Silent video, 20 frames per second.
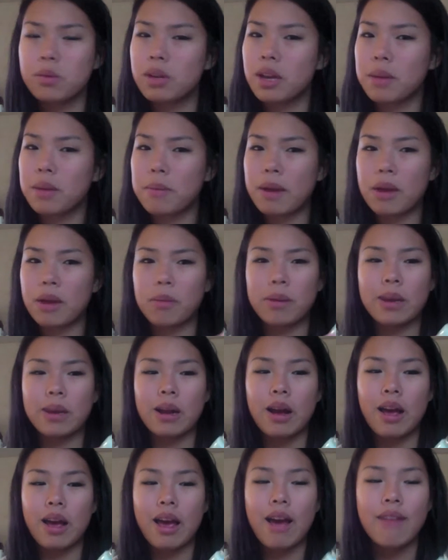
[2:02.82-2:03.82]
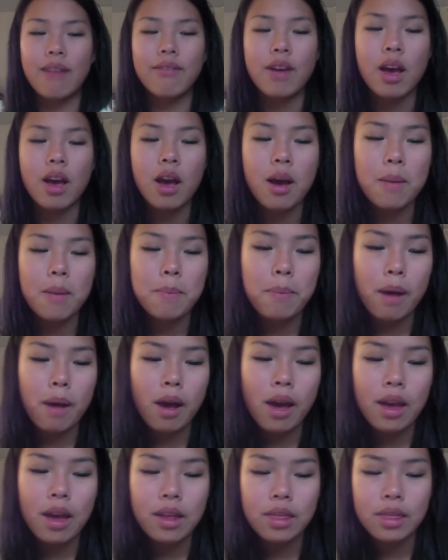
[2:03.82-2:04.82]
I may or may not have.
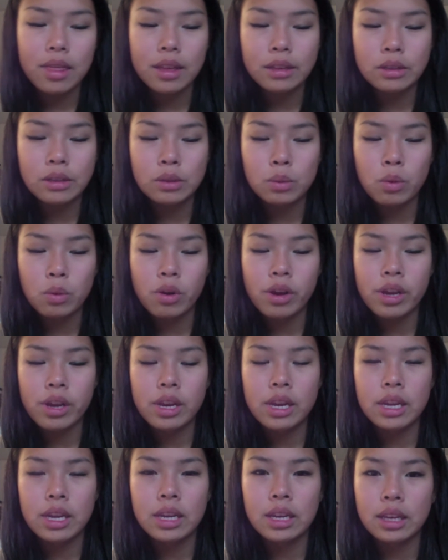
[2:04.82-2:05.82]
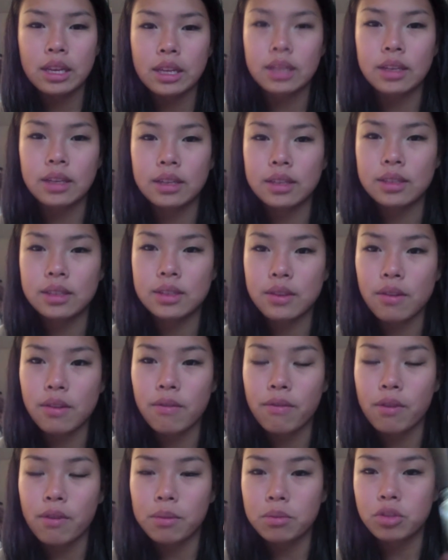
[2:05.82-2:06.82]
But this one is
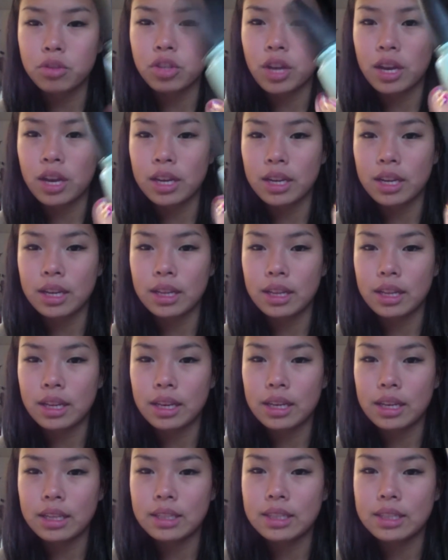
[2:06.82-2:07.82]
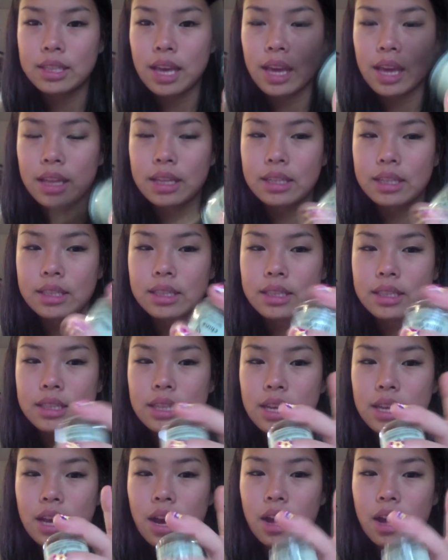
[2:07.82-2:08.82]
from China Glaze, and this is
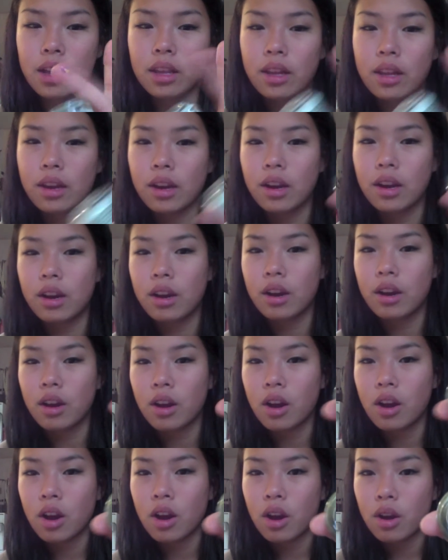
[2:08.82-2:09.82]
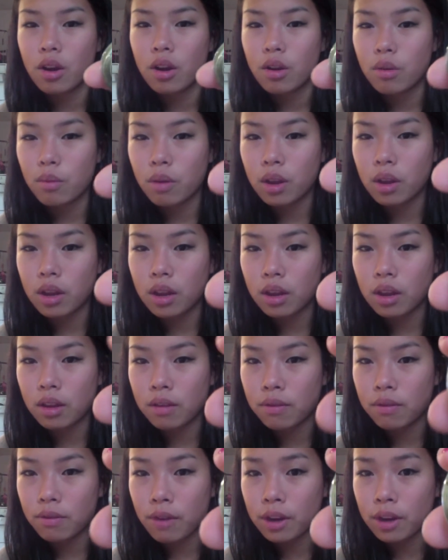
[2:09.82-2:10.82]
the color
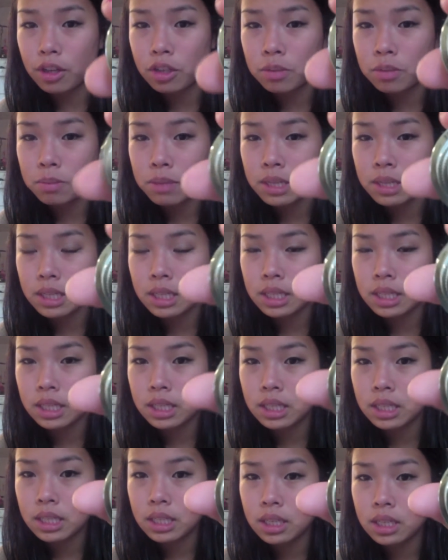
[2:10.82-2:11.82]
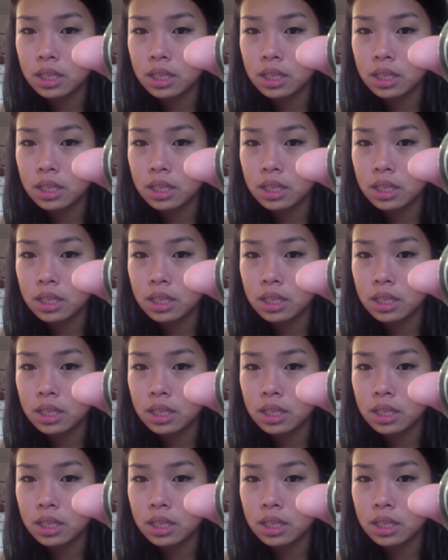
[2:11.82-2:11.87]
Refreshment.